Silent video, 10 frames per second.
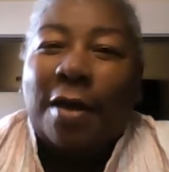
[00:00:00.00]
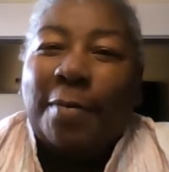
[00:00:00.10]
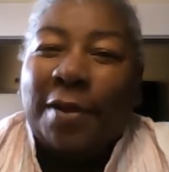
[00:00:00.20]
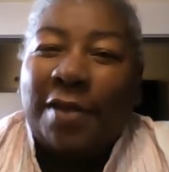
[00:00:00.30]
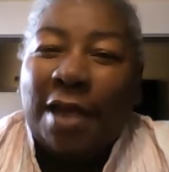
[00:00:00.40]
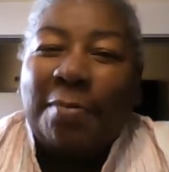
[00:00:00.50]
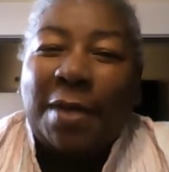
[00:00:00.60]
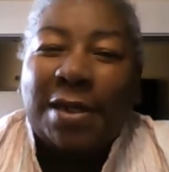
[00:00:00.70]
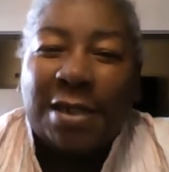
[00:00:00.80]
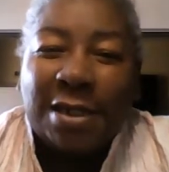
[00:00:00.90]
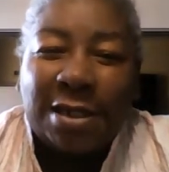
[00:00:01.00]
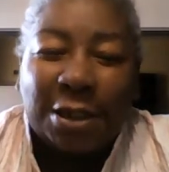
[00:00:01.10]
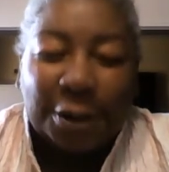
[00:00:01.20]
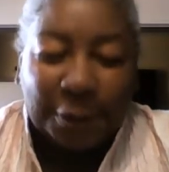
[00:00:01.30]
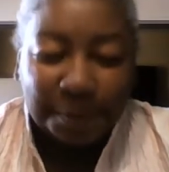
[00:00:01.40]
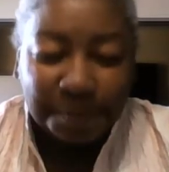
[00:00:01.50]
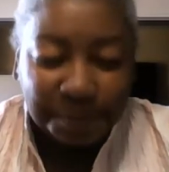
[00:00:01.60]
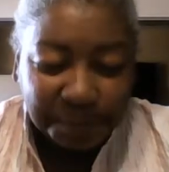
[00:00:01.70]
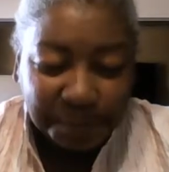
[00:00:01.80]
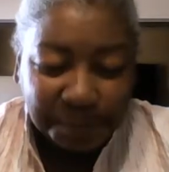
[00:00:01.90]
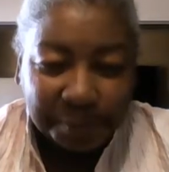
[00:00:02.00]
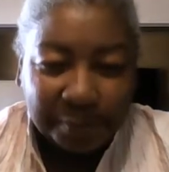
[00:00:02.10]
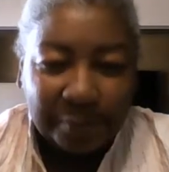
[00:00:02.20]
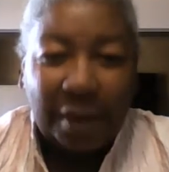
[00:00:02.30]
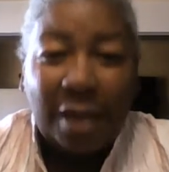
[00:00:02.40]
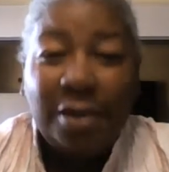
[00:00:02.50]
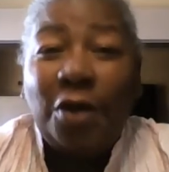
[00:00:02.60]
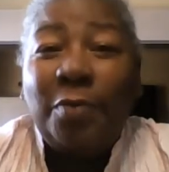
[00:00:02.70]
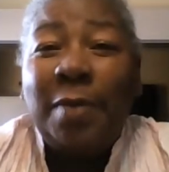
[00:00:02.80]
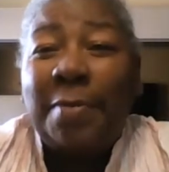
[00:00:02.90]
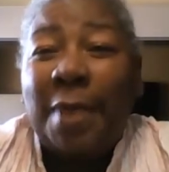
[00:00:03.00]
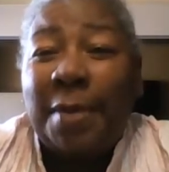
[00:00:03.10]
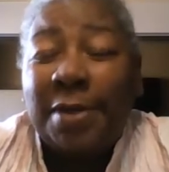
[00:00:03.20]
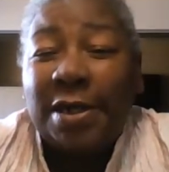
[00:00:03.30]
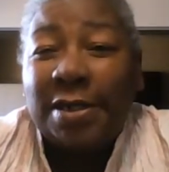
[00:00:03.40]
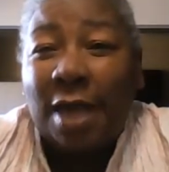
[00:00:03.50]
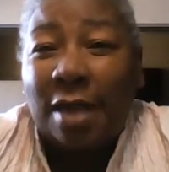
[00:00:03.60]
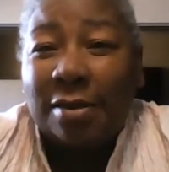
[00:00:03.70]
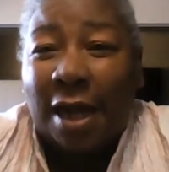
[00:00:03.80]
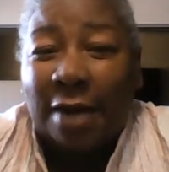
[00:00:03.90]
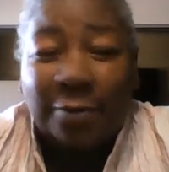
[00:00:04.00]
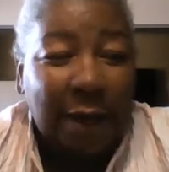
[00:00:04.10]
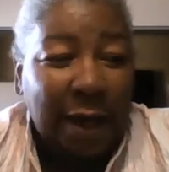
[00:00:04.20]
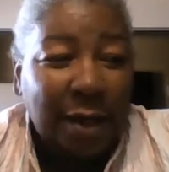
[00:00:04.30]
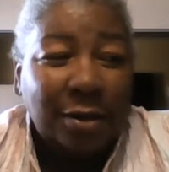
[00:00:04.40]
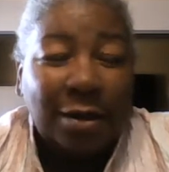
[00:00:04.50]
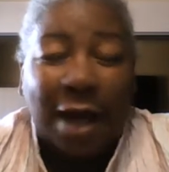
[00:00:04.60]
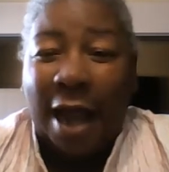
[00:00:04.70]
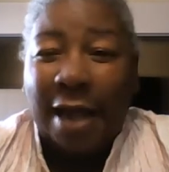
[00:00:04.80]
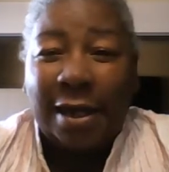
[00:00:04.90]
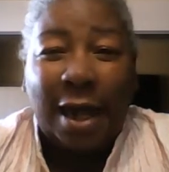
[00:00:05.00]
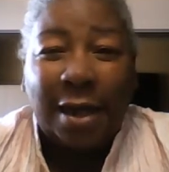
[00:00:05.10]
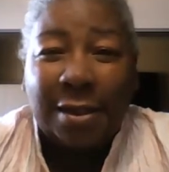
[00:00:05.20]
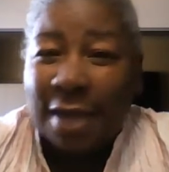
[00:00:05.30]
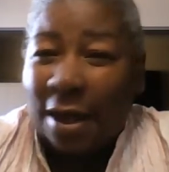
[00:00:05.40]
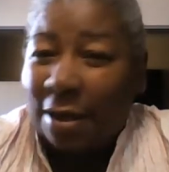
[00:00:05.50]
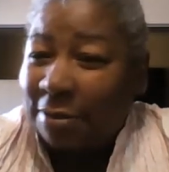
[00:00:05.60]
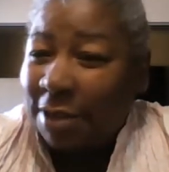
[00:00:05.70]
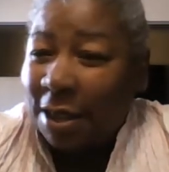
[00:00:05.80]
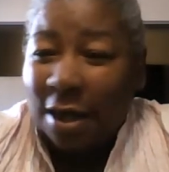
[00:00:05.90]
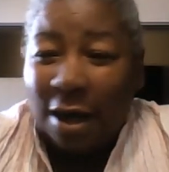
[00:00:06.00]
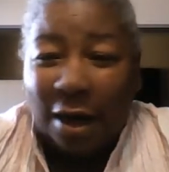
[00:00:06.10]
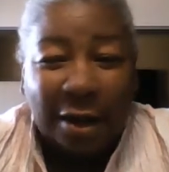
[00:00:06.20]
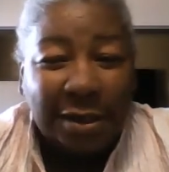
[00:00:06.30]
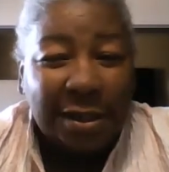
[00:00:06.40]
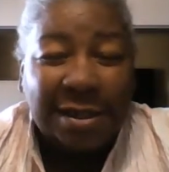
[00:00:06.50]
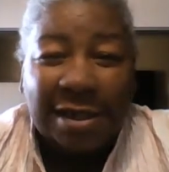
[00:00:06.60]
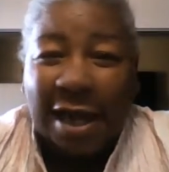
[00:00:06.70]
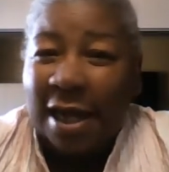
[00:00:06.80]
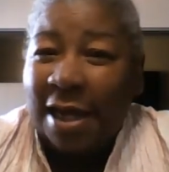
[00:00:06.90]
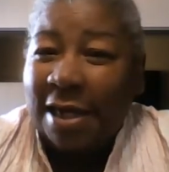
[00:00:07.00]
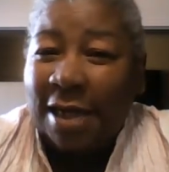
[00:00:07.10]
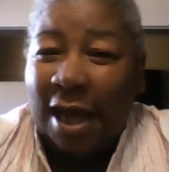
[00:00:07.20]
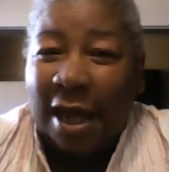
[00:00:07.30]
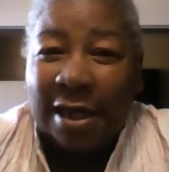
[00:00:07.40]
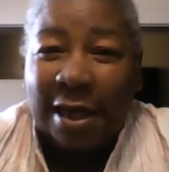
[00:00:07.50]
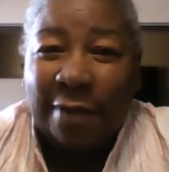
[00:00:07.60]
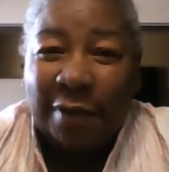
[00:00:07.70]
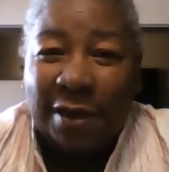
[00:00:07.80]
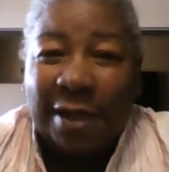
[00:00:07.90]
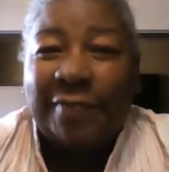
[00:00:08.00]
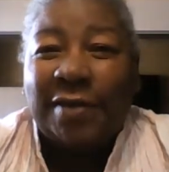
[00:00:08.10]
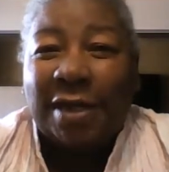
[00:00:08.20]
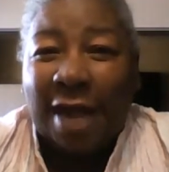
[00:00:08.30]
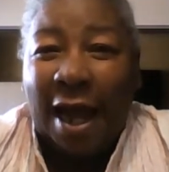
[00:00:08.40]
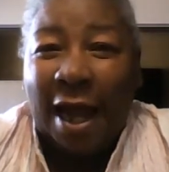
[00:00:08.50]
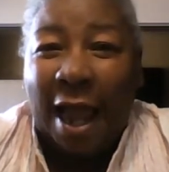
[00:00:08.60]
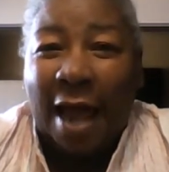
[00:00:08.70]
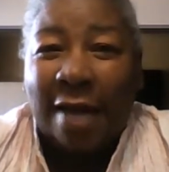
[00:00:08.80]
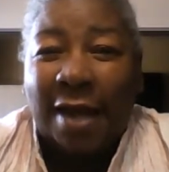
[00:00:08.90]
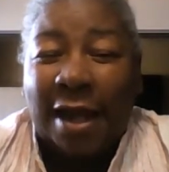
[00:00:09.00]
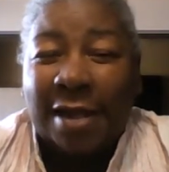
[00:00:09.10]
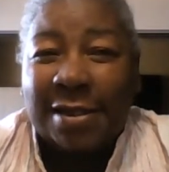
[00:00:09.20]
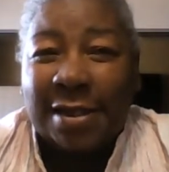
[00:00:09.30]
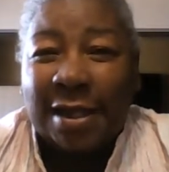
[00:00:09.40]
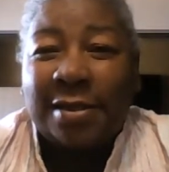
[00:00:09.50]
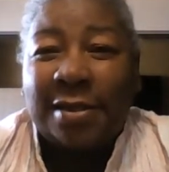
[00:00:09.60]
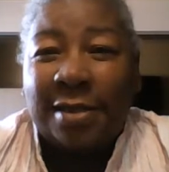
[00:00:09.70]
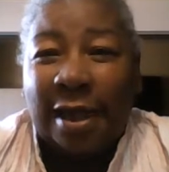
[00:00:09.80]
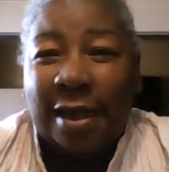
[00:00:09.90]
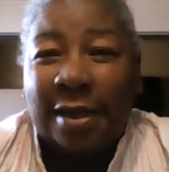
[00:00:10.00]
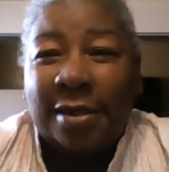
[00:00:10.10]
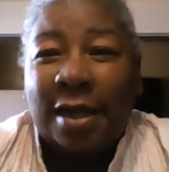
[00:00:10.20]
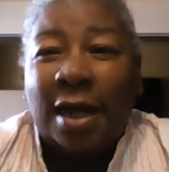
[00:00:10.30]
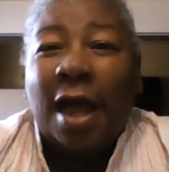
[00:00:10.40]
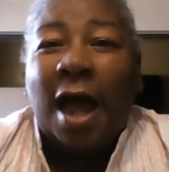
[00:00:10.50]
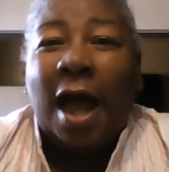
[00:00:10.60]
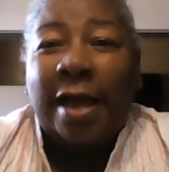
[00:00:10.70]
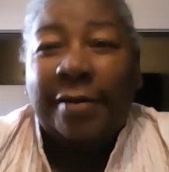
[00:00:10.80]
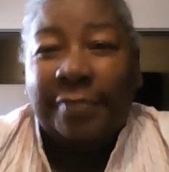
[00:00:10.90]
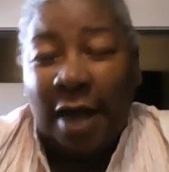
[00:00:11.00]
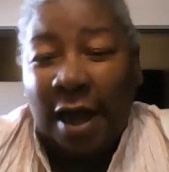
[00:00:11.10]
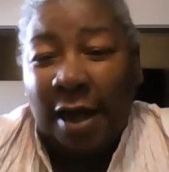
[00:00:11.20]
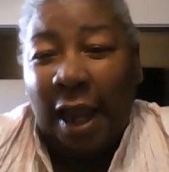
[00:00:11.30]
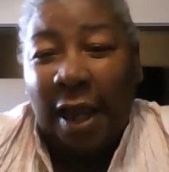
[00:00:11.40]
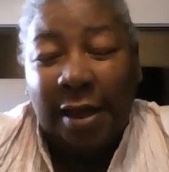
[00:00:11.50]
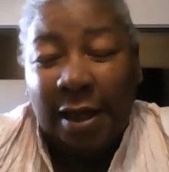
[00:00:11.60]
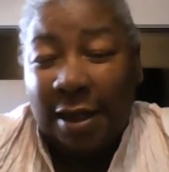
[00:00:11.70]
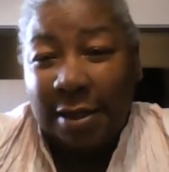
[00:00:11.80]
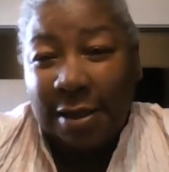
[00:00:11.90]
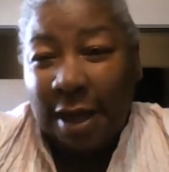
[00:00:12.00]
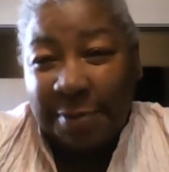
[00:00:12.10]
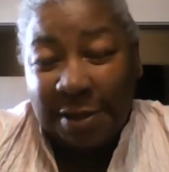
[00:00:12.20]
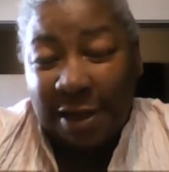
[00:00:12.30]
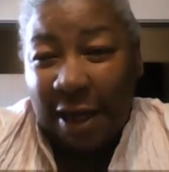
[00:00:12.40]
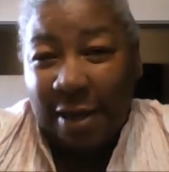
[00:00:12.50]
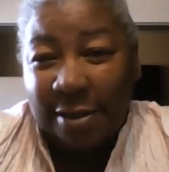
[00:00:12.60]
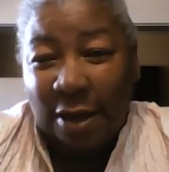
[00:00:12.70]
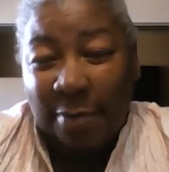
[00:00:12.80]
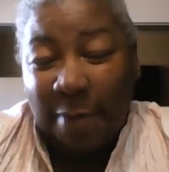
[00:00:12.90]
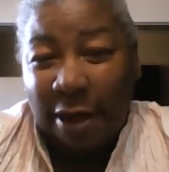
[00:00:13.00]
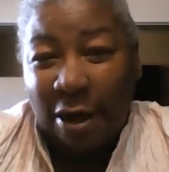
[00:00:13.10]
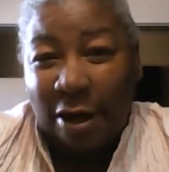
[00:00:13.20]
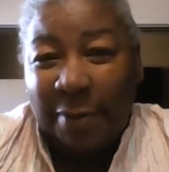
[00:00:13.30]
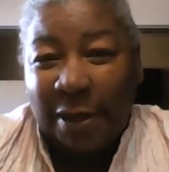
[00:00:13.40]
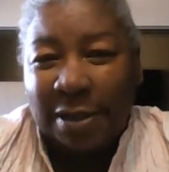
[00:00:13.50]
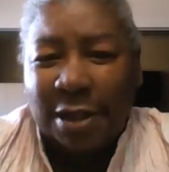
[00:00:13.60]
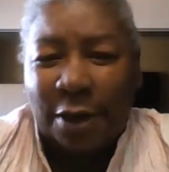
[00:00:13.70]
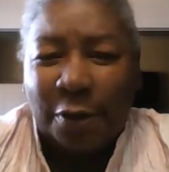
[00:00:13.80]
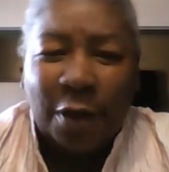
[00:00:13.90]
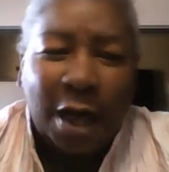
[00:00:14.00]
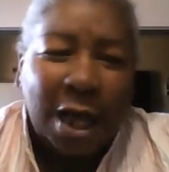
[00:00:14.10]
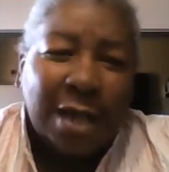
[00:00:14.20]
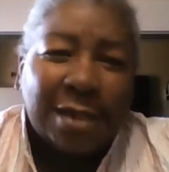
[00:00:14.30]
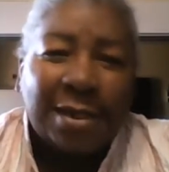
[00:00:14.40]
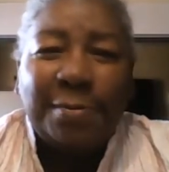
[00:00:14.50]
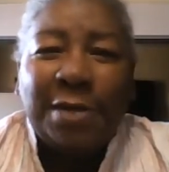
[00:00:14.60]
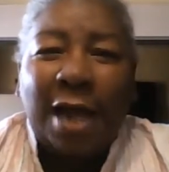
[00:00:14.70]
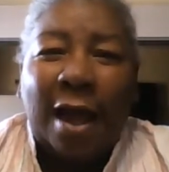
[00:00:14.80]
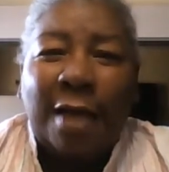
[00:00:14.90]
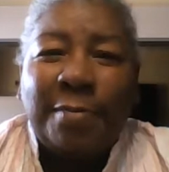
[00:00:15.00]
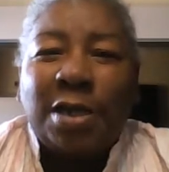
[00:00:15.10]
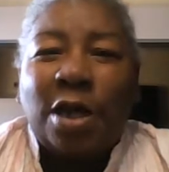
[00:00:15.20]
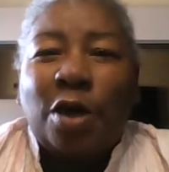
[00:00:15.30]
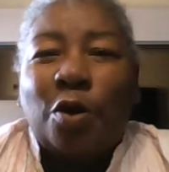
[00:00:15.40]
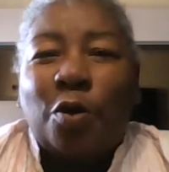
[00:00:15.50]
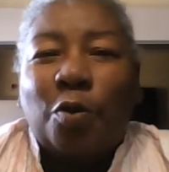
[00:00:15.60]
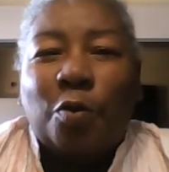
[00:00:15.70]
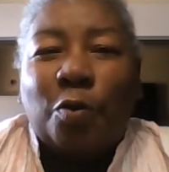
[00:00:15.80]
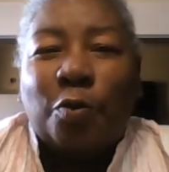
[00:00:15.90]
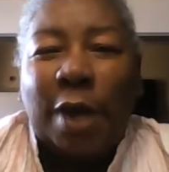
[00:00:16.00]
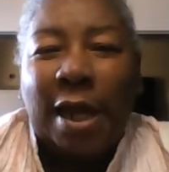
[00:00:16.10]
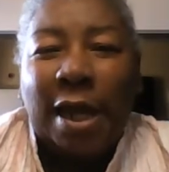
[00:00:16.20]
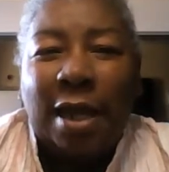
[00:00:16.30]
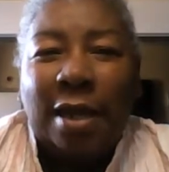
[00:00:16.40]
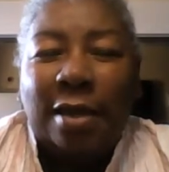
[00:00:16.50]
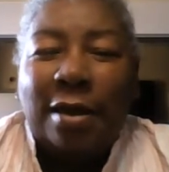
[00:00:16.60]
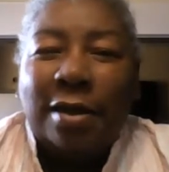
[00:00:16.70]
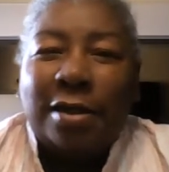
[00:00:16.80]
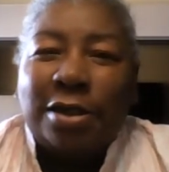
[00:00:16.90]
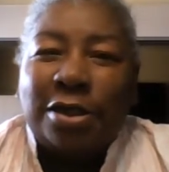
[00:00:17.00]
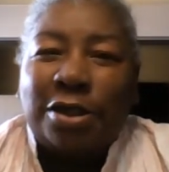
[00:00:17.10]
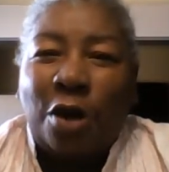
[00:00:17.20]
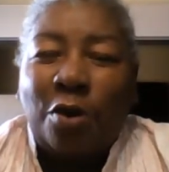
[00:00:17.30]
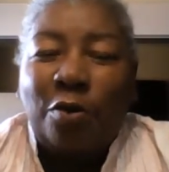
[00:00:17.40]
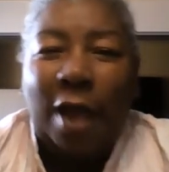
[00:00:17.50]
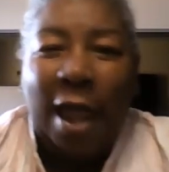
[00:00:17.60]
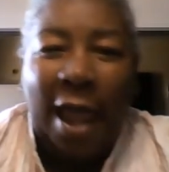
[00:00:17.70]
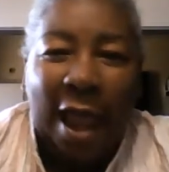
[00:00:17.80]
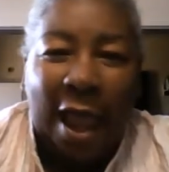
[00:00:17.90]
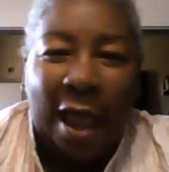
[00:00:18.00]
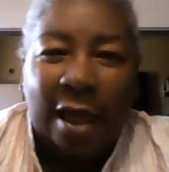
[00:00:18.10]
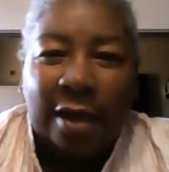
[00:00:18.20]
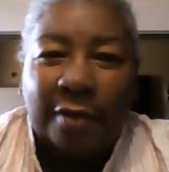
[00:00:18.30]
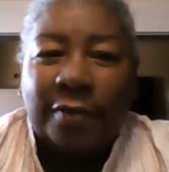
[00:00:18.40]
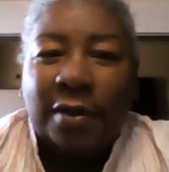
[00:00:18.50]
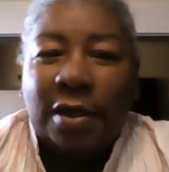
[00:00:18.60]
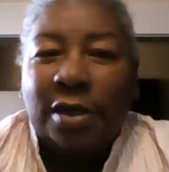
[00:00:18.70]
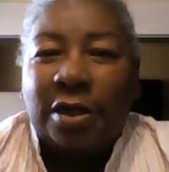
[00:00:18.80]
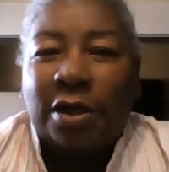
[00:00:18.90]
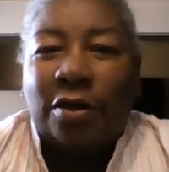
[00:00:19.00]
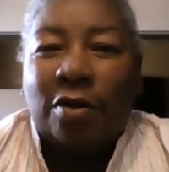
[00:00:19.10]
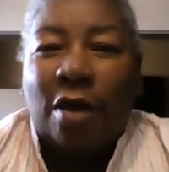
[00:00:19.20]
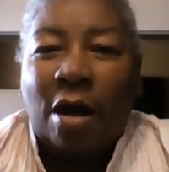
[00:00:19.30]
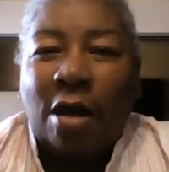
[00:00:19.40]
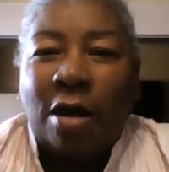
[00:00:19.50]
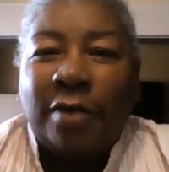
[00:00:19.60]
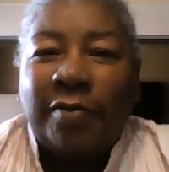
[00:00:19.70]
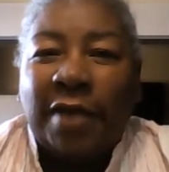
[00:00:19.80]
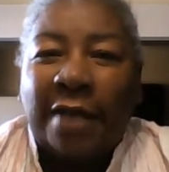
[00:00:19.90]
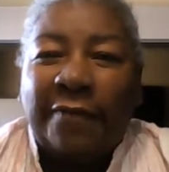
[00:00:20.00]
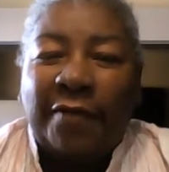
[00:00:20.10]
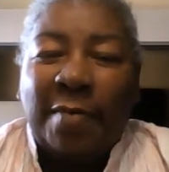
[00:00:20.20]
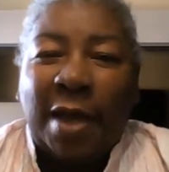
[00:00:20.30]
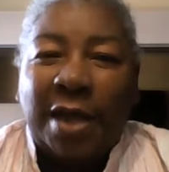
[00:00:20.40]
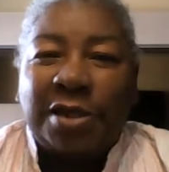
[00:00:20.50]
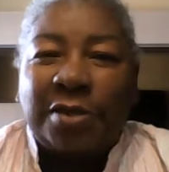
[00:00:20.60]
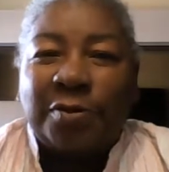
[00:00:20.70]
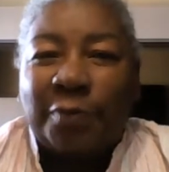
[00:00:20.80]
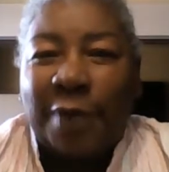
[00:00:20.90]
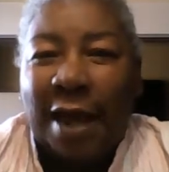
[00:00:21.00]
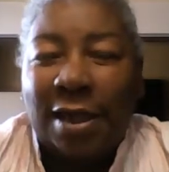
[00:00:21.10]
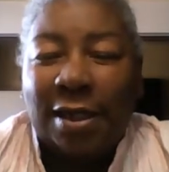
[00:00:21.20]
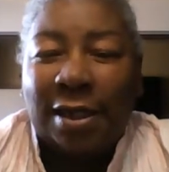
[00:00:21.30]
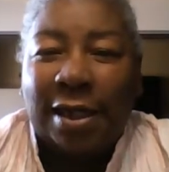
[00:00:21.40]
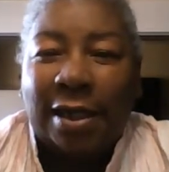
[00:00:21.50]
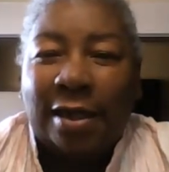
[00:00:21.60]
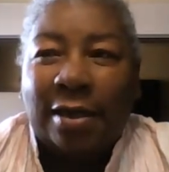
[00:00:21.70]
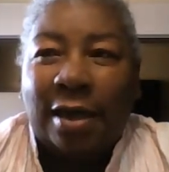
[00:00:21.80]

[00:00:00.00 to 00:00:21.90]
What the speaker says: But then my sister told me about putting salt down, regular iodized salt on the stain, and it would lift the dye out. And since then, I have not had any type of stains on my carpet. So sometimes we don't have, all of the information readily